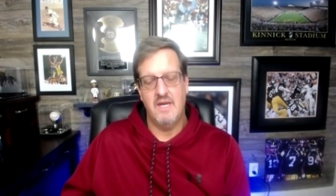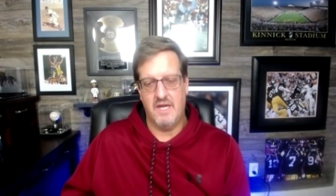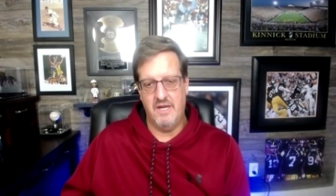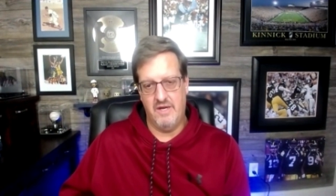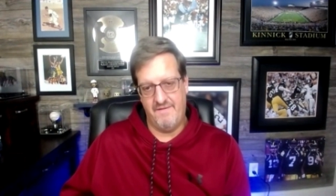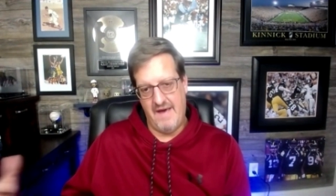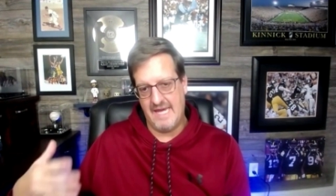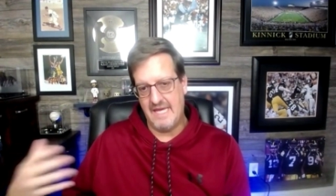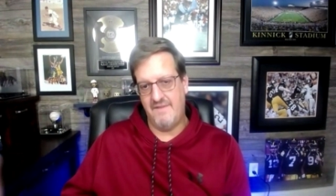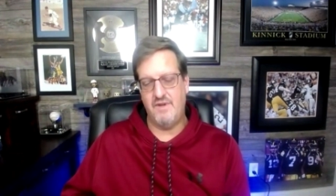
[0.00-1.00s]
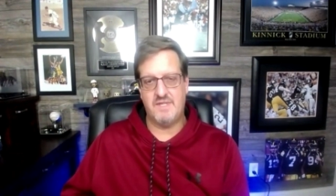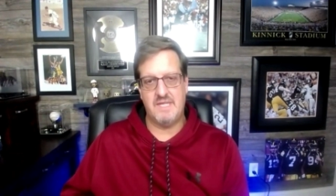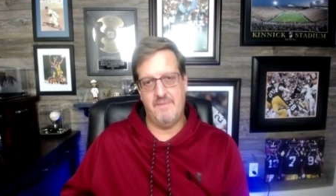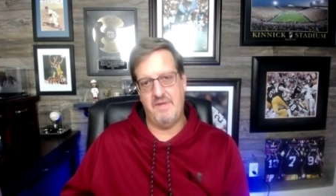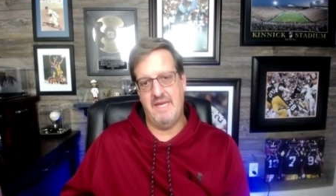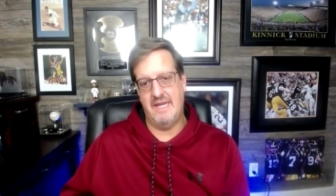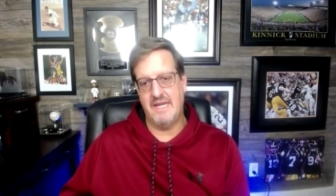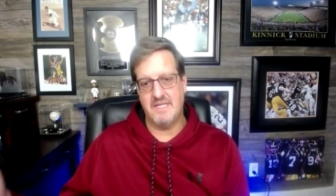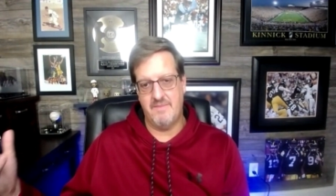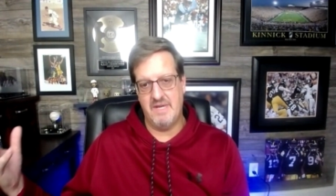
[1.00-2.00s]
you know, if I give you something that
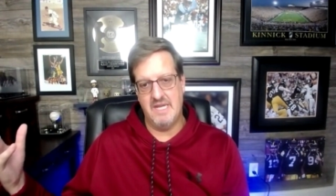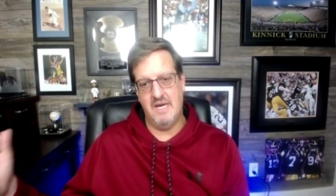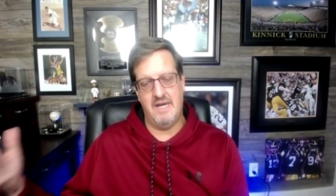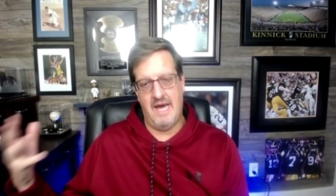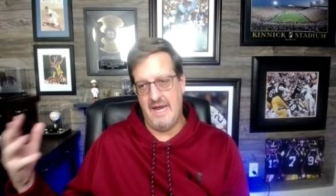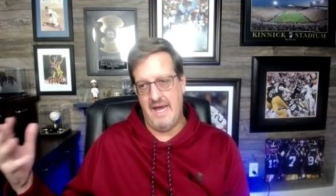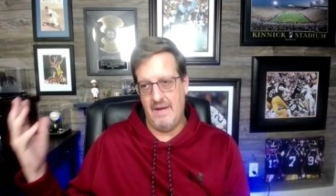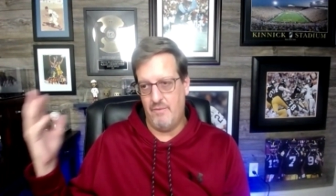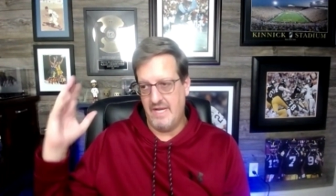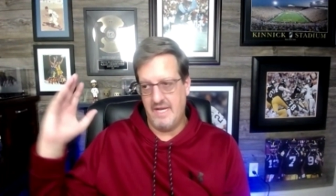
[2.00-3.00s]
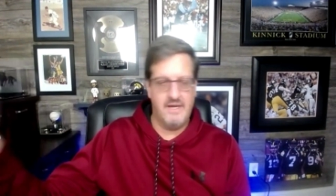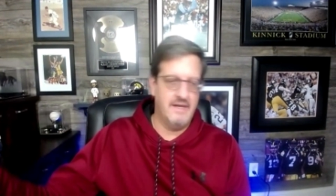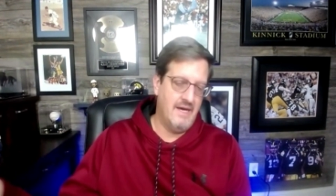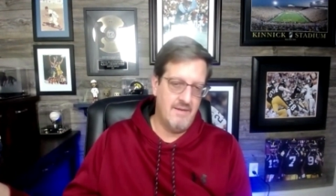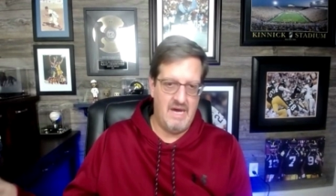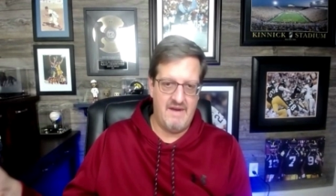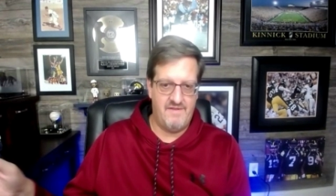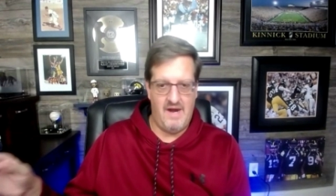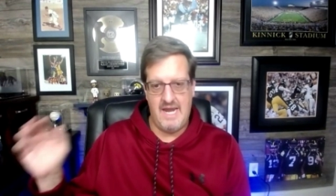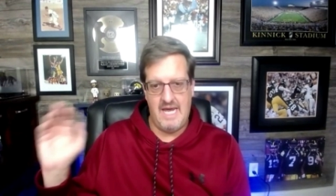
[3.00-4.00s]
needs to be done, I and we need it done by
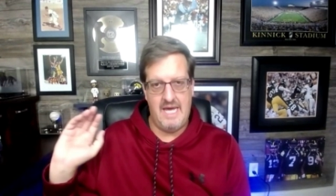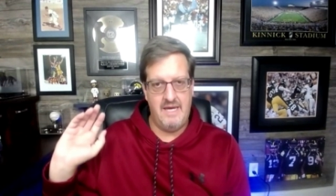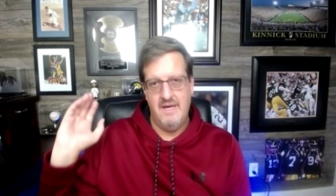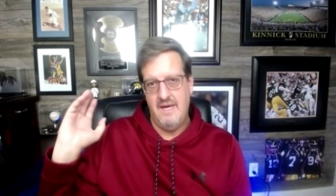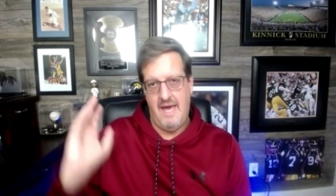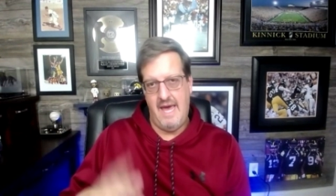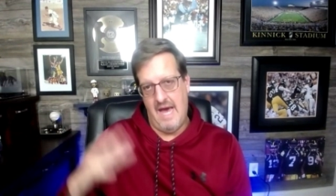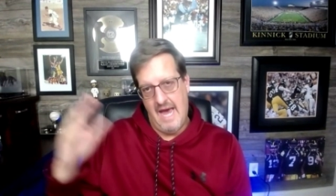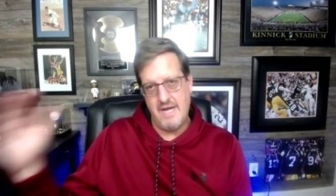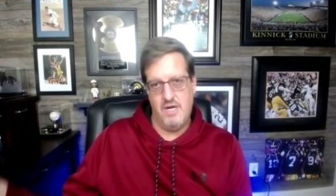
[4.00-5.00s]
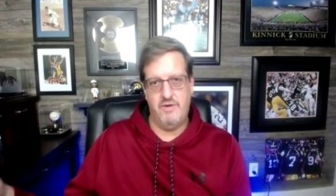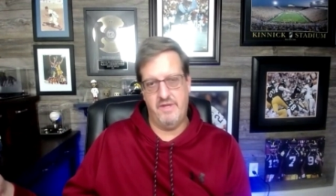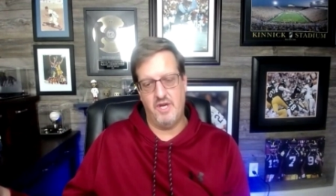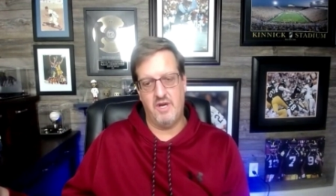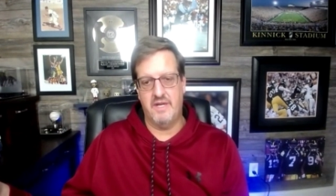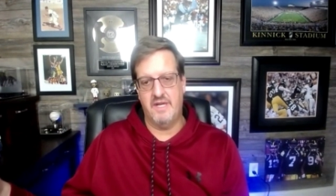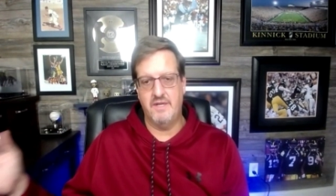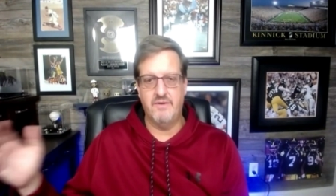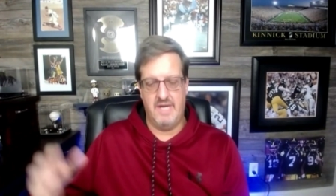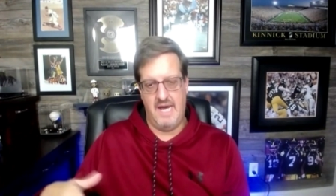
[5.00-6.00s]
Friday, hey, I know that you're going to
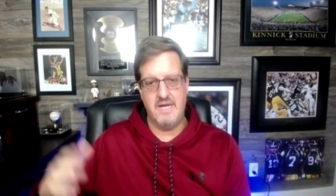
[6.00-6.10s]
do it.